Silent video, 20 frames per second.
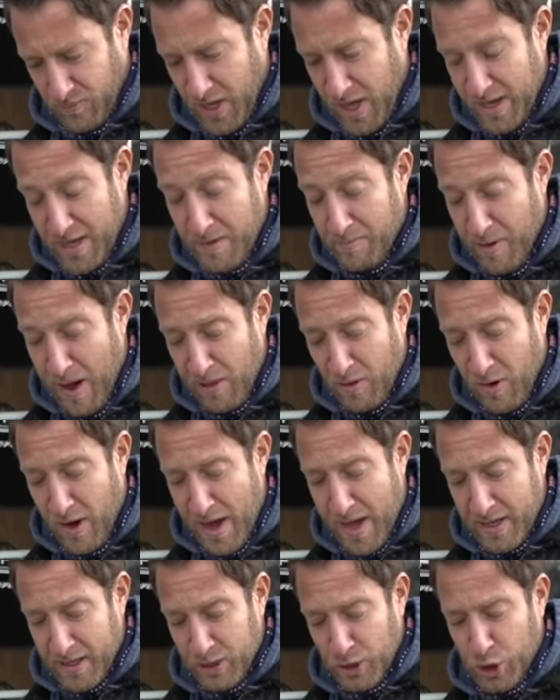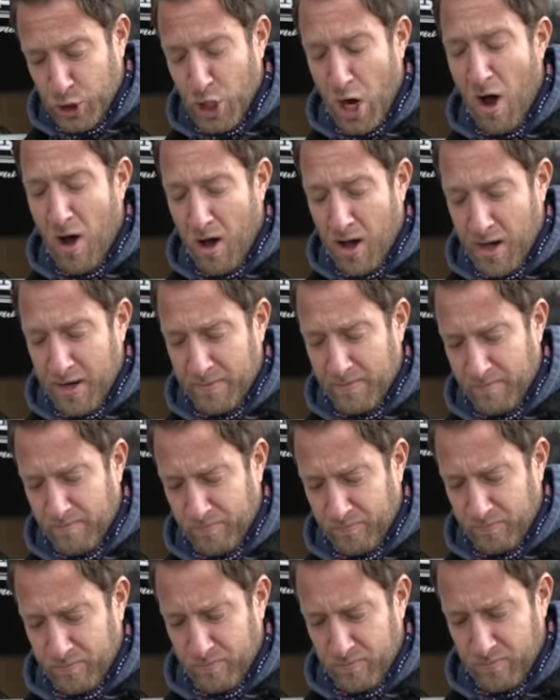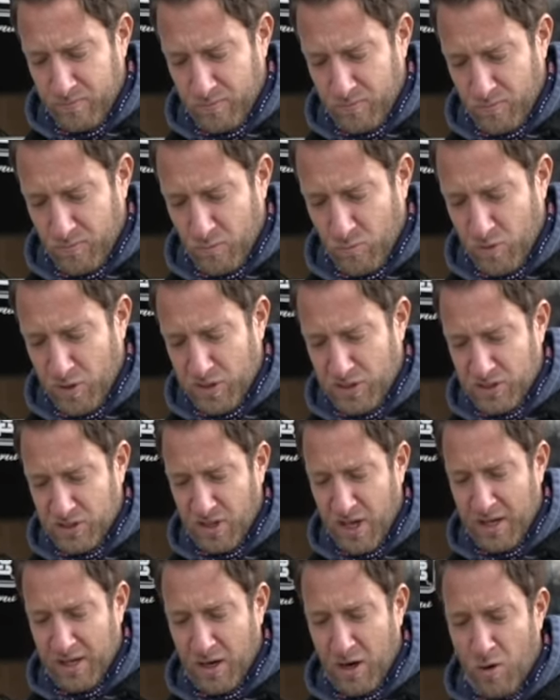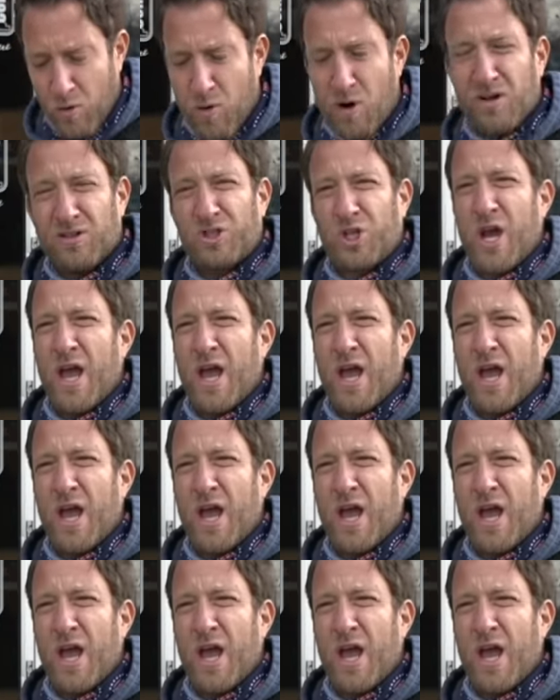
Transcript: And by the way, Sean was like a world